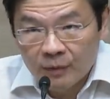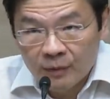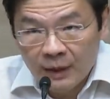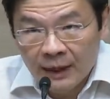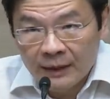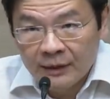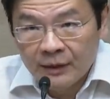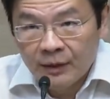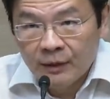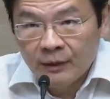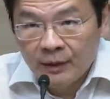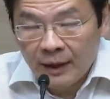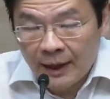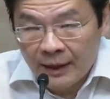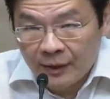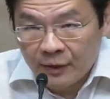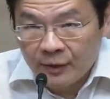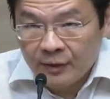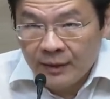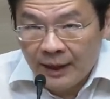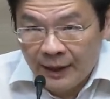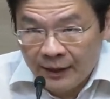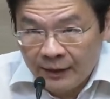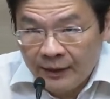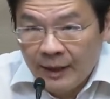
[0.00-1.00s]
I think
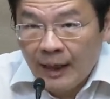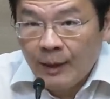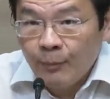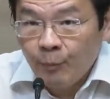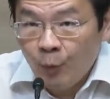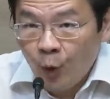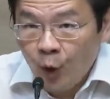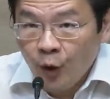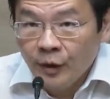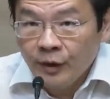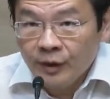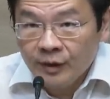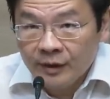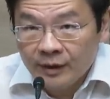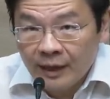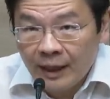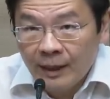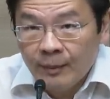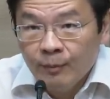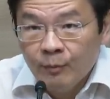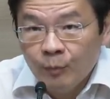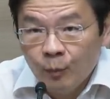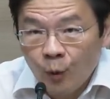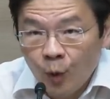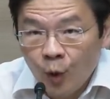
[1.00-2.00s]
at that point in
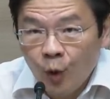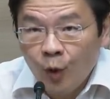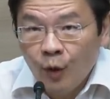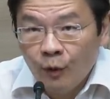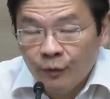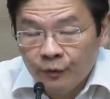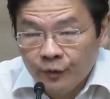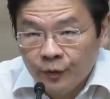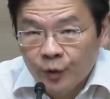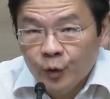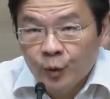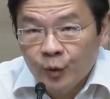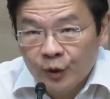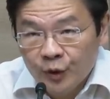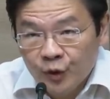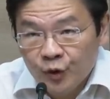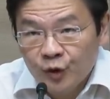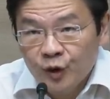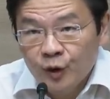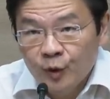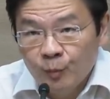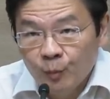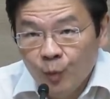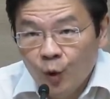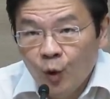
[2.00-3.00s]
time, you will
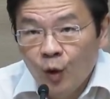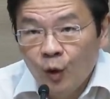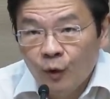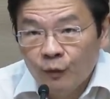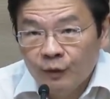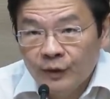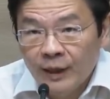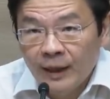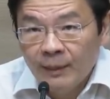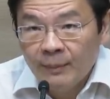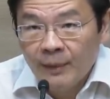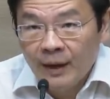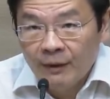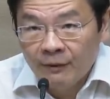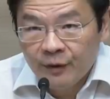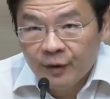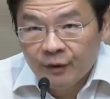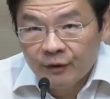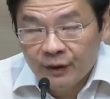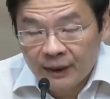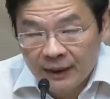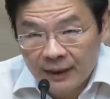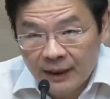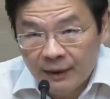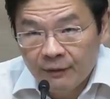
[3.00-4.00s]
see more of them
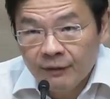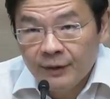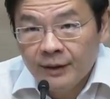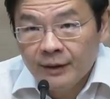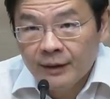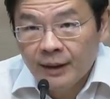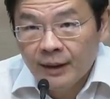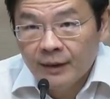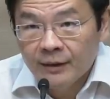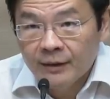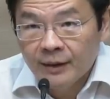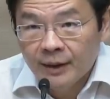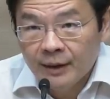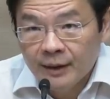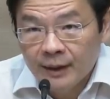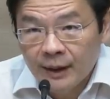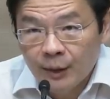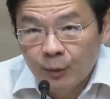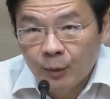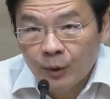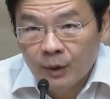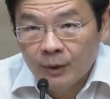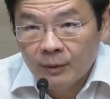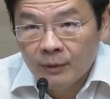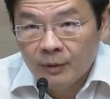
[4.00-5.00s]
having recovered, and then
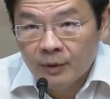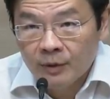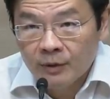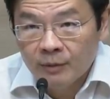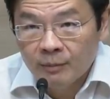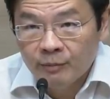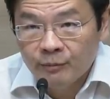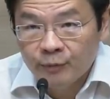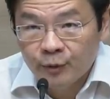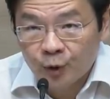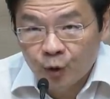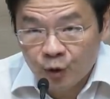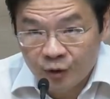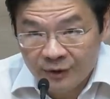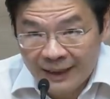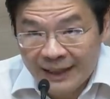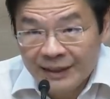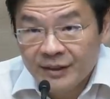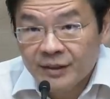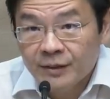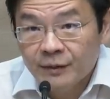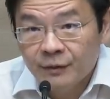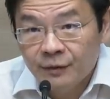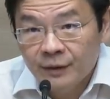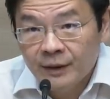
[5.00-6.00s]
they will
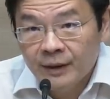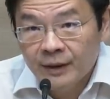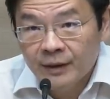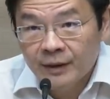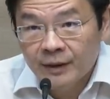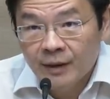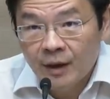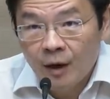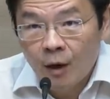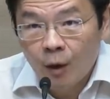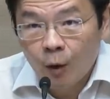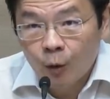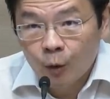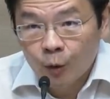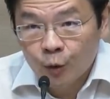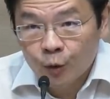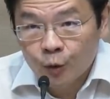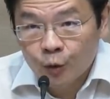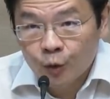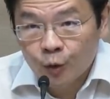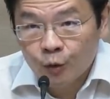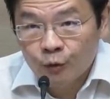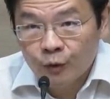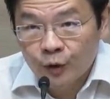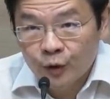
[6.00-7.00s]
progressively
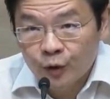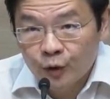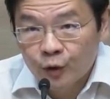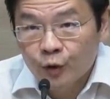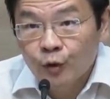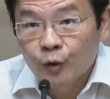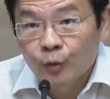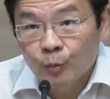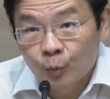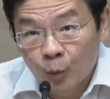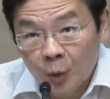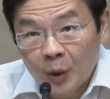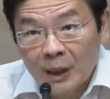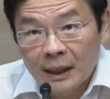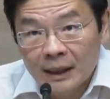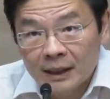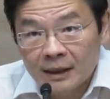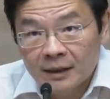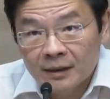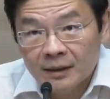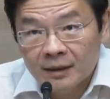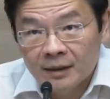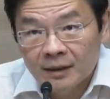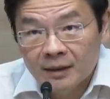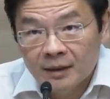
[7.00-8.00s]
also resume
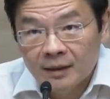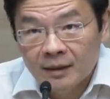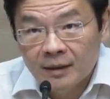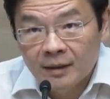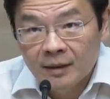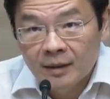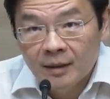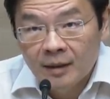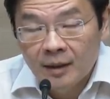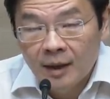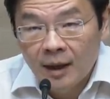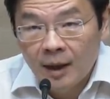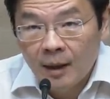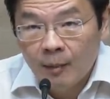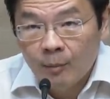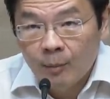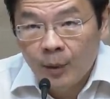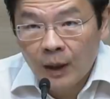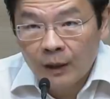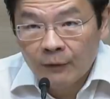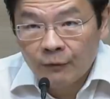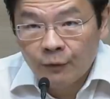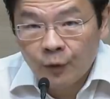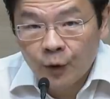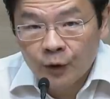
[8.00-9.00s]
work.
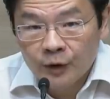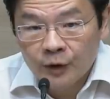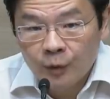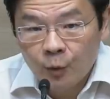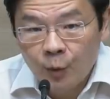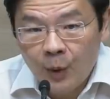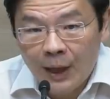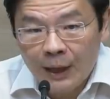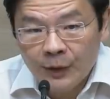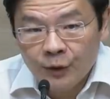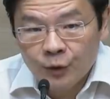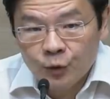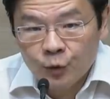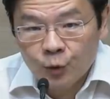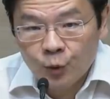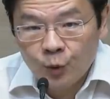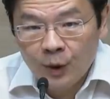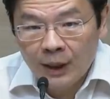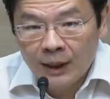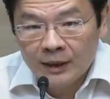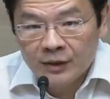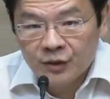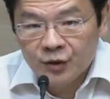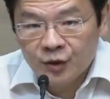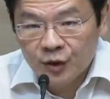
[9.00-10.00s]
But for the ones who
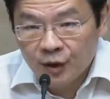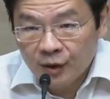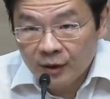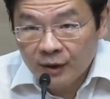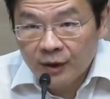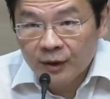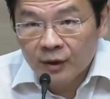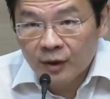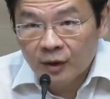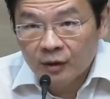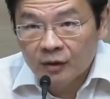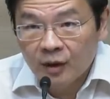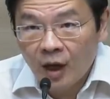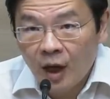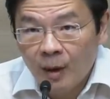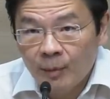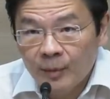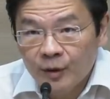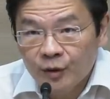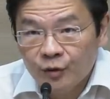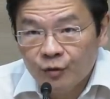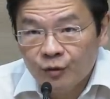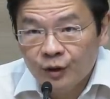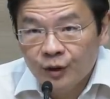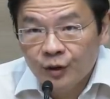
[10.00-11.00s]
are still in the
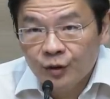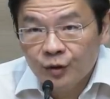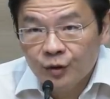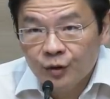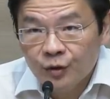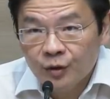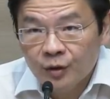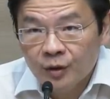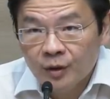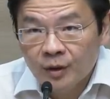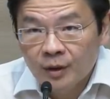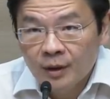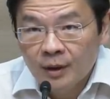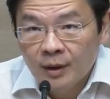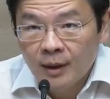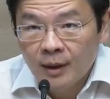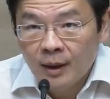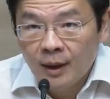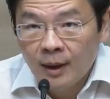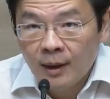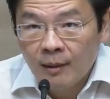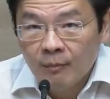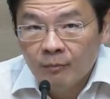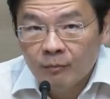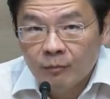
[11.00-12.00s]
dormitories,
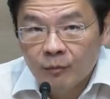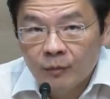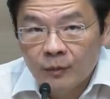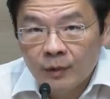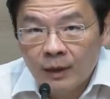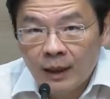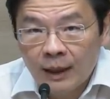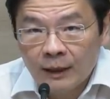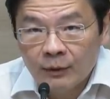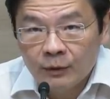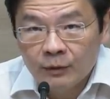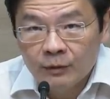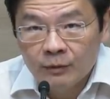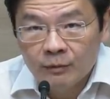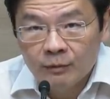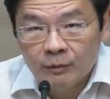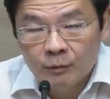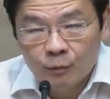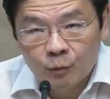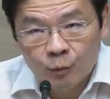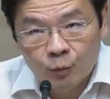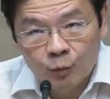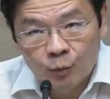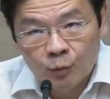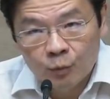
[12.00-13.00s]

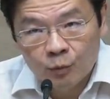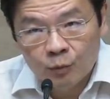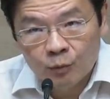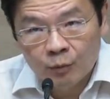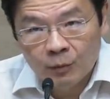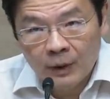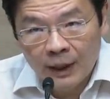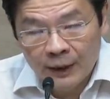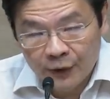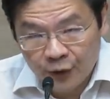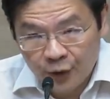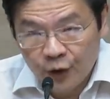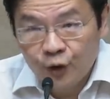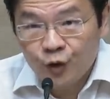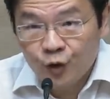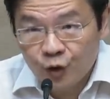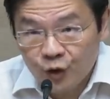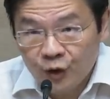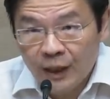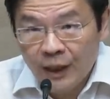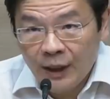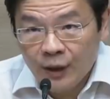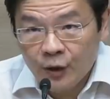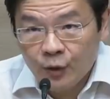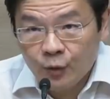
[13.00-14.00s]
at this
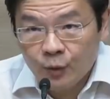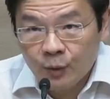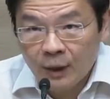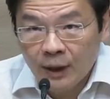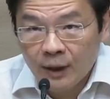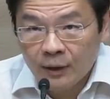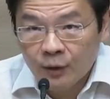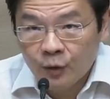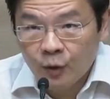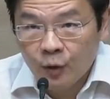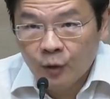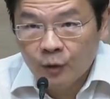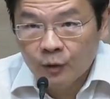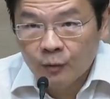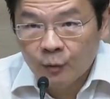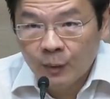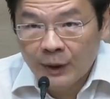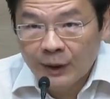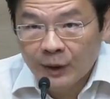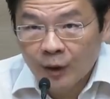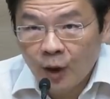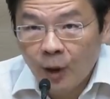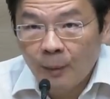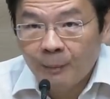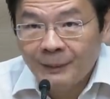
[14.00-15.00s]
stage, we are
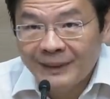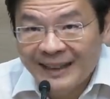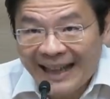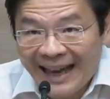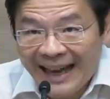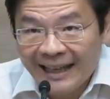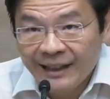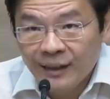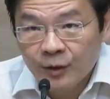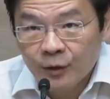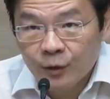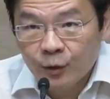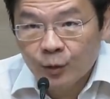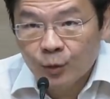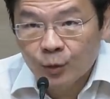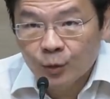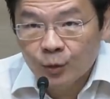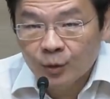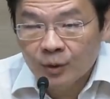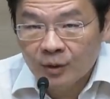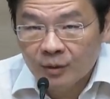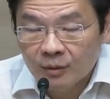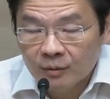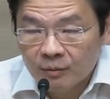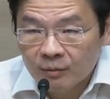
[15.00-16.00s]
not planning
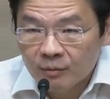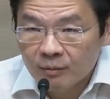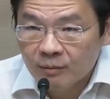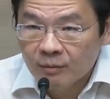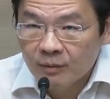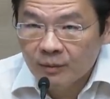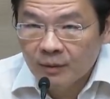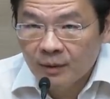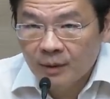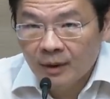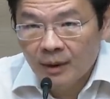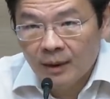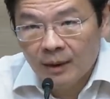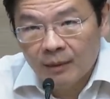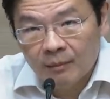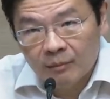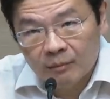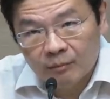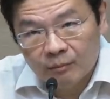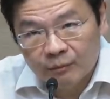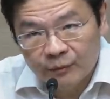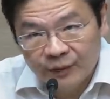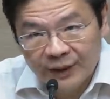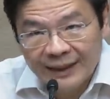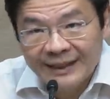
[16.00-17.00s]
to
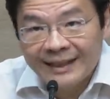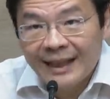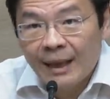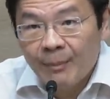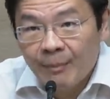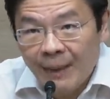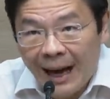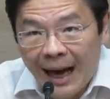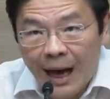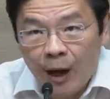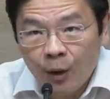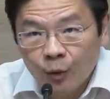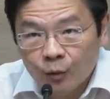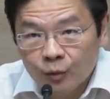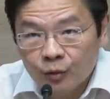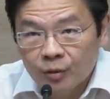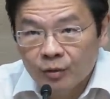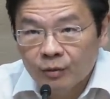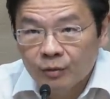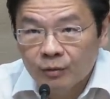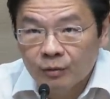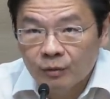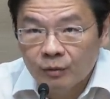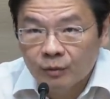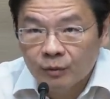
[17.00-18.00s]
bring them
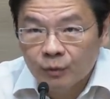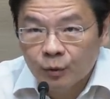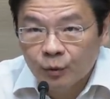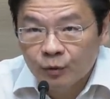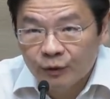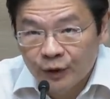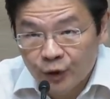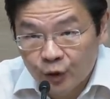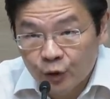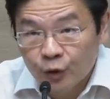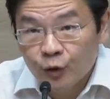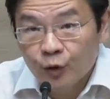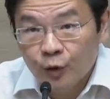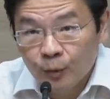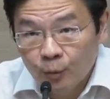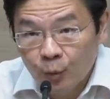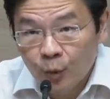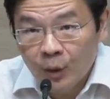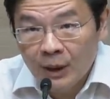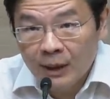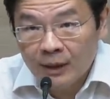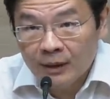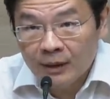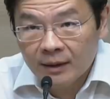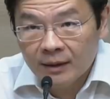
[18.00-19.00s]
out to resume
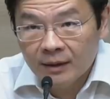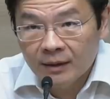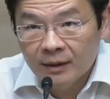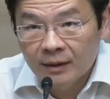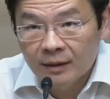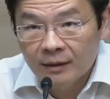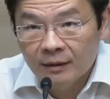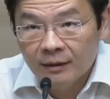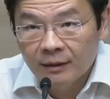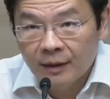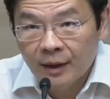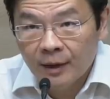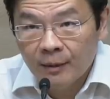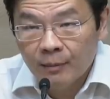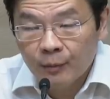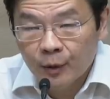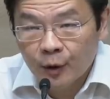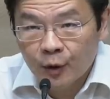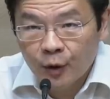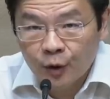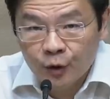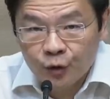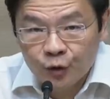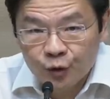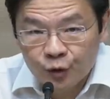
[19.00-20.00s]
work, right?
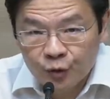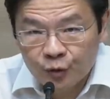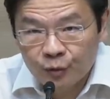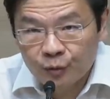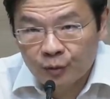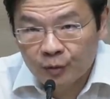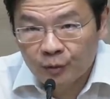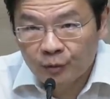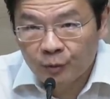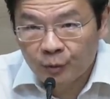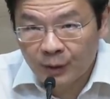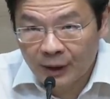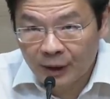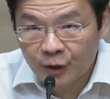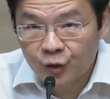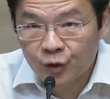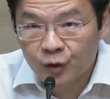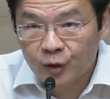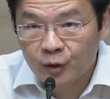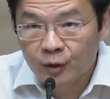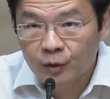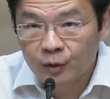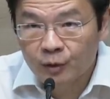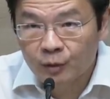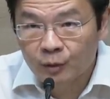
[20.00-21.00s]
Because we are
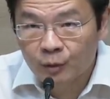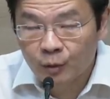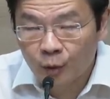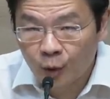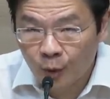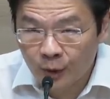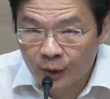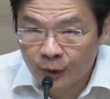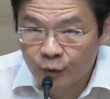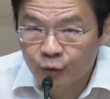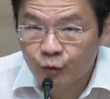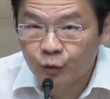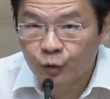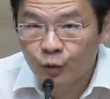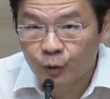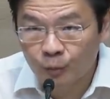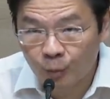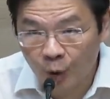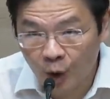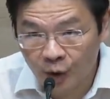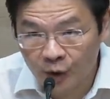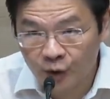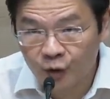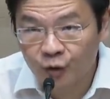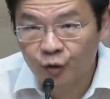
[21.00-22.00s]
still going through
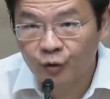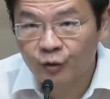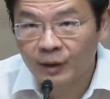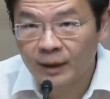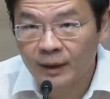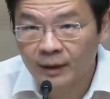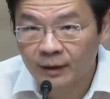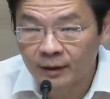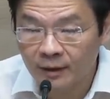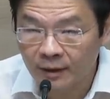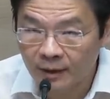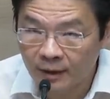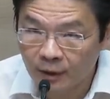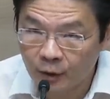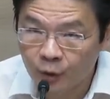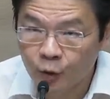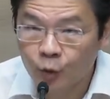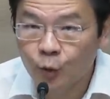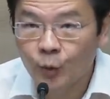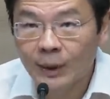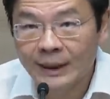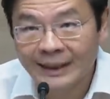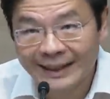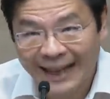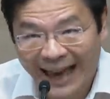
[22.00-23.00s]
monitoring,
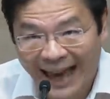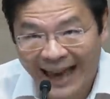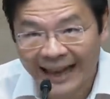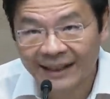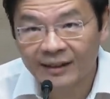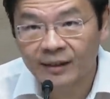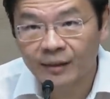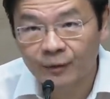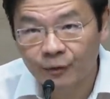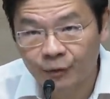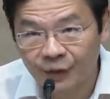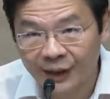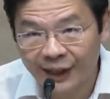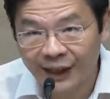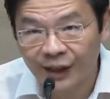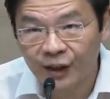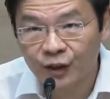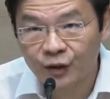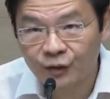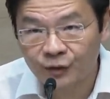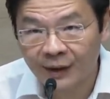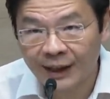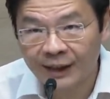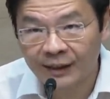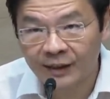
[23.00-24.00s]
doing the active
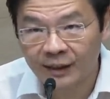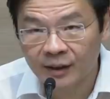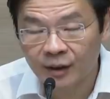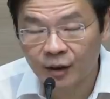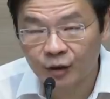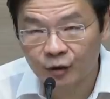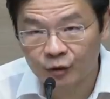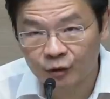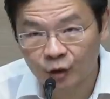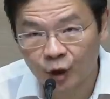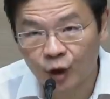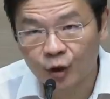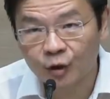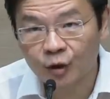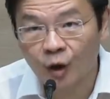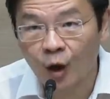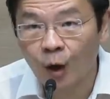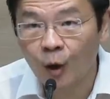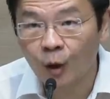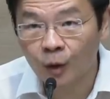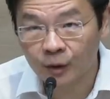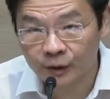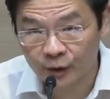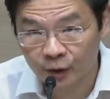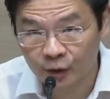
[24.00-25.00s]
case finding across
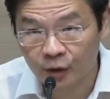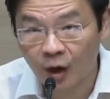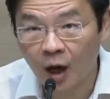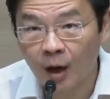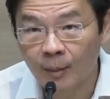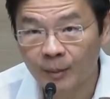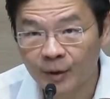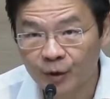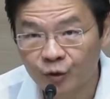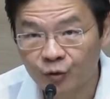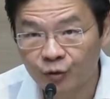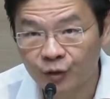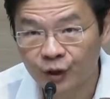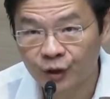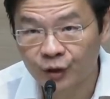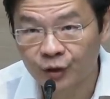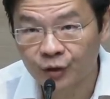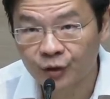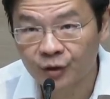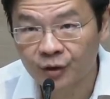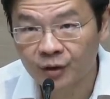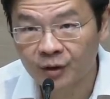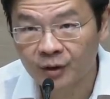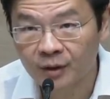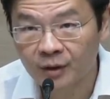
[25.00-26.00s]
all the
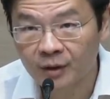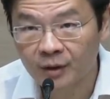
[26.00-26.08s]
dormitories.